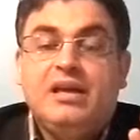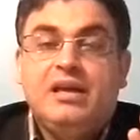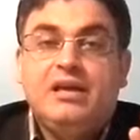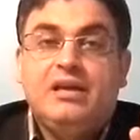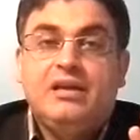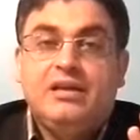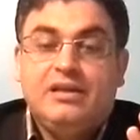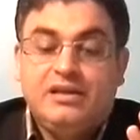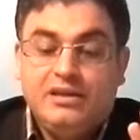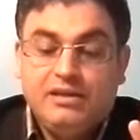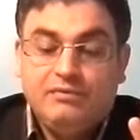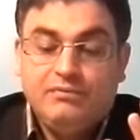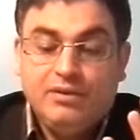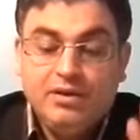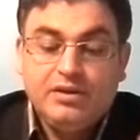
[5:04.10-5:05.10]

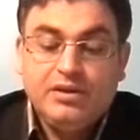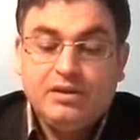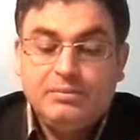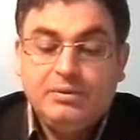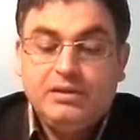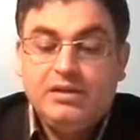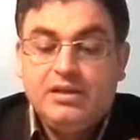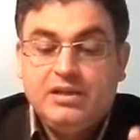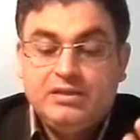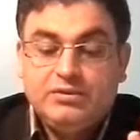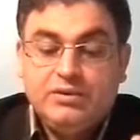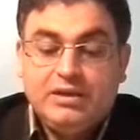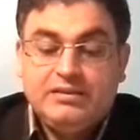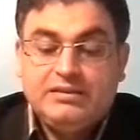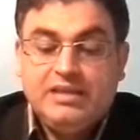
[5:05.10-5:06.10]
vulnerable
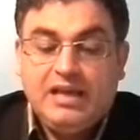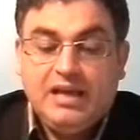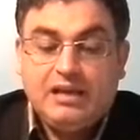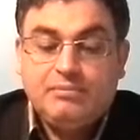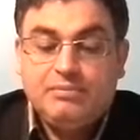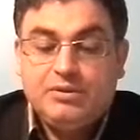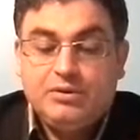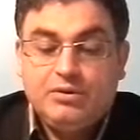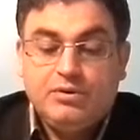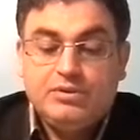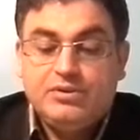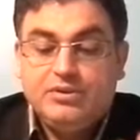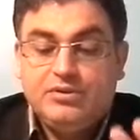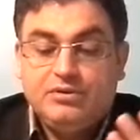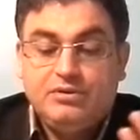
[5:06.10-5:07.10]
to attack,
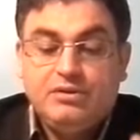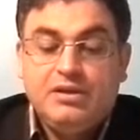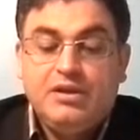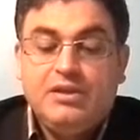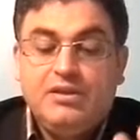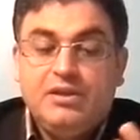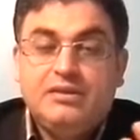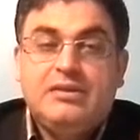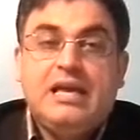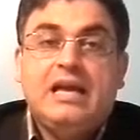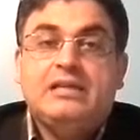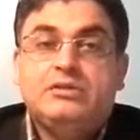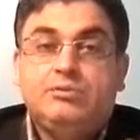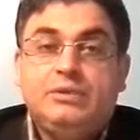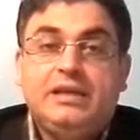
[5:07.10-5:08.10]
because it
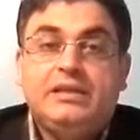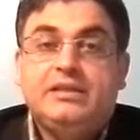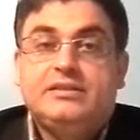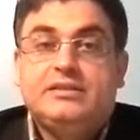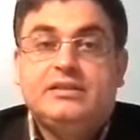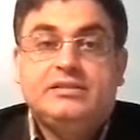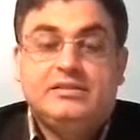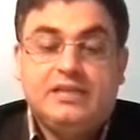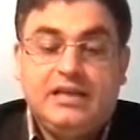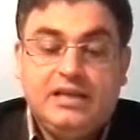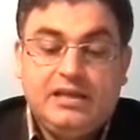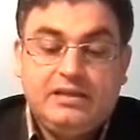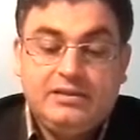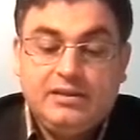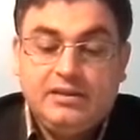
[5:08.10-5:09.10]
has weaknesses,
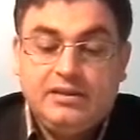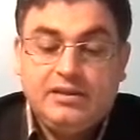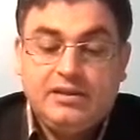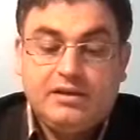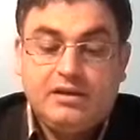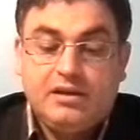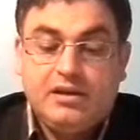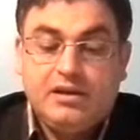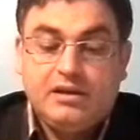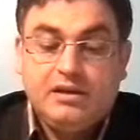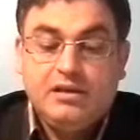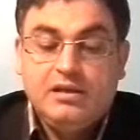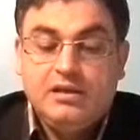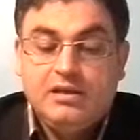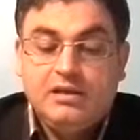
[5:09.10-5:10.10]
and there are
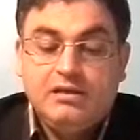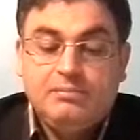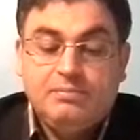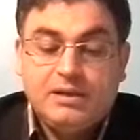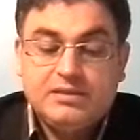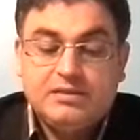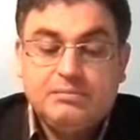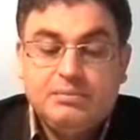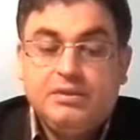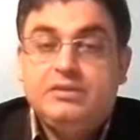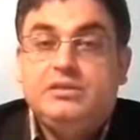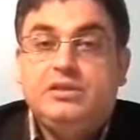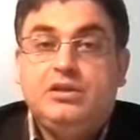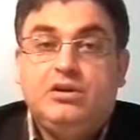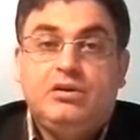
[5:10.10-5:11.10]

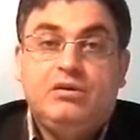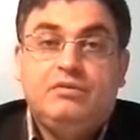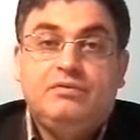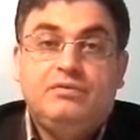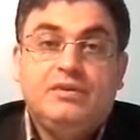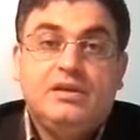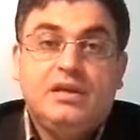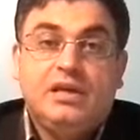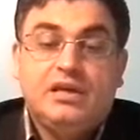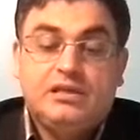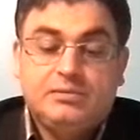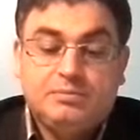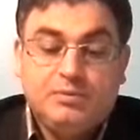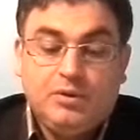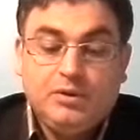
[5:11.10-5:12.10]
possibility of
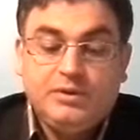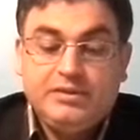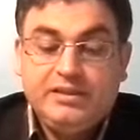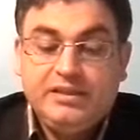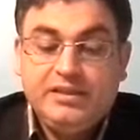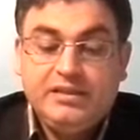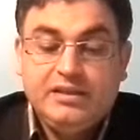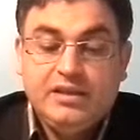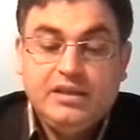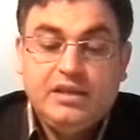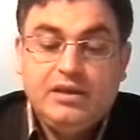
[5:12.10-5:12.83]
exploiting